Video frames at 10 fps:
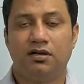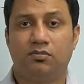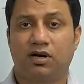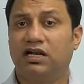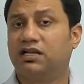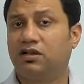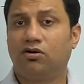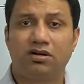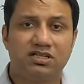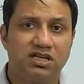But I'll tell you
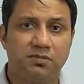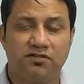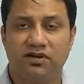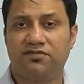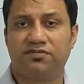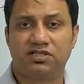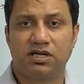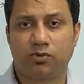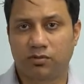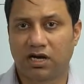honestly, my very first
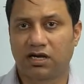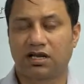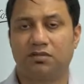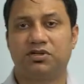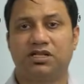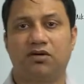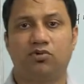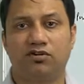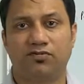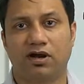network marketing company that I
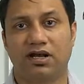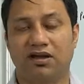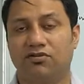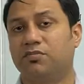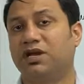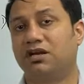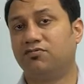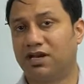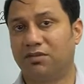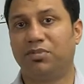worked for, I never made it
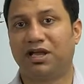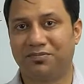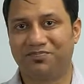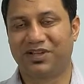very big.